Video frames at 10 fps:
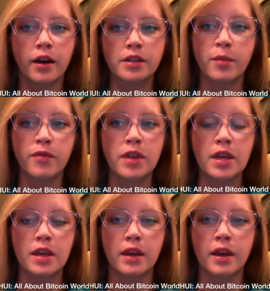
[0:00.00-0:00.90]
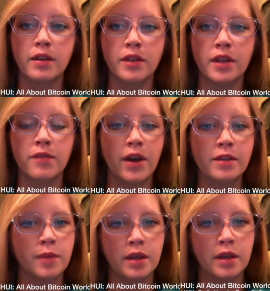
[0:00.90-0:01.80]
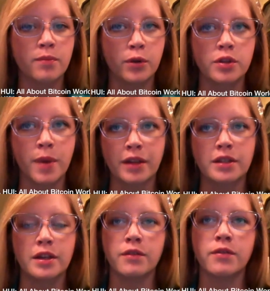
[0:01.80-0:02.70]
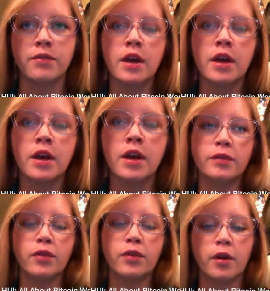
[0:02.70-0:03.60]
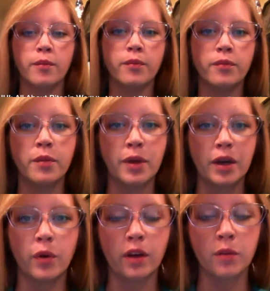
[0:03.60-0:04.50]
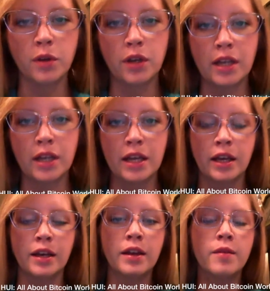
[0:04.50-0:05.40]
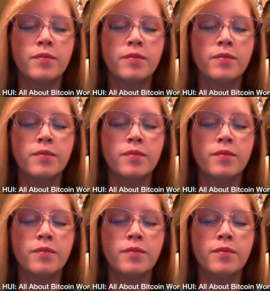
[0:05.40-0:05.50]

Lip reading: some of the investment perspective coming from the Bitcoin community, and